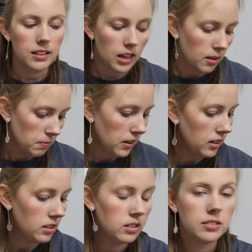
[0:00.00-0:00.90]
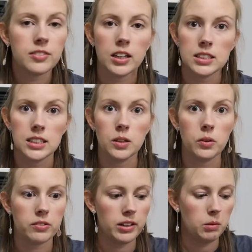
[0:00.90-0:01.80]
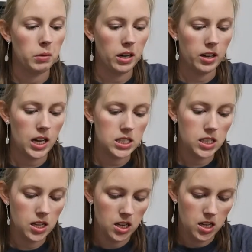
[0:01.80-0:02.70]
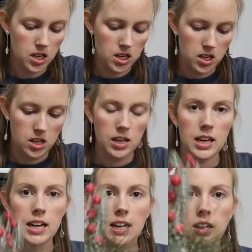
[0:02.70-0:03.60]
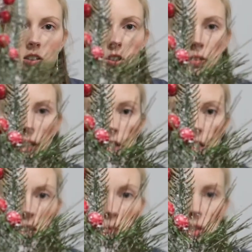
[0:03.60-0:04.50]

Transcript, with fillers: theme, frosted with red berries. And I also got this